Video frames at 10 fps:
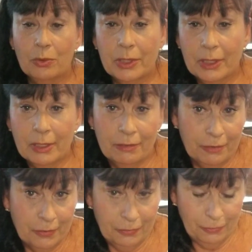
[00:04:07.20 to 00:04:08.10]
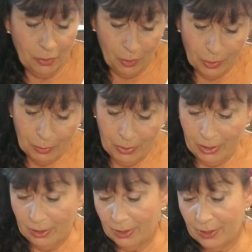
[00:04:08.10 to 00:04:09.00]
only a gift for
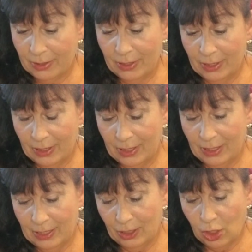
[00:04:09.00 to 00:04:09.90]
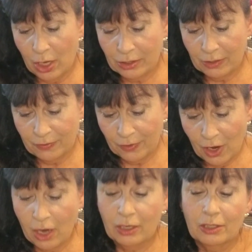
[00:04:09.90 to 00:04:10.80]
Ollybug, lots of
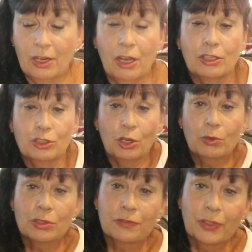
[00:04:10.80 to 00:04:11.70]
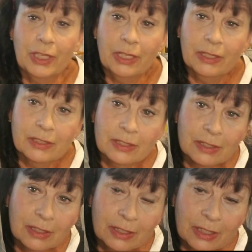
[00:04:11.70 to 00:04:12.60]
knock-knock jokes for
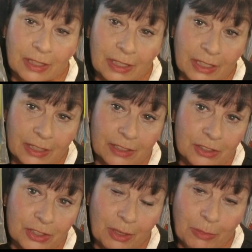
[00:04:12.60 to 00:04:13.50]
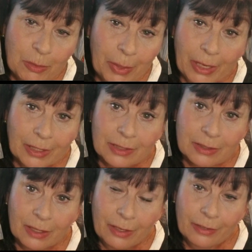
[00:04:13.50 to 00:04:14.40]
kids. Something about
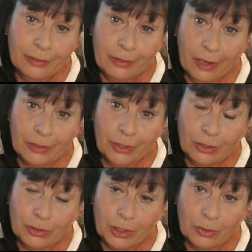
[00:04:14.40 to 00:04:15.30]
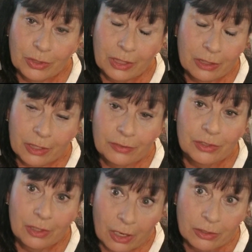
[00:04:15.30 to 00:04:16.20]
his knock-knock jokes. He
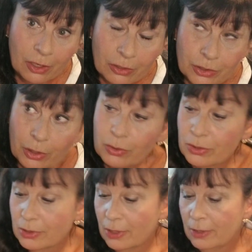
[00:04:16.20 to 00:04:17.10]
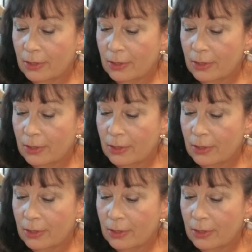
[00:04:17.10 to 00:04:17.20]
loves knock-knock jokes.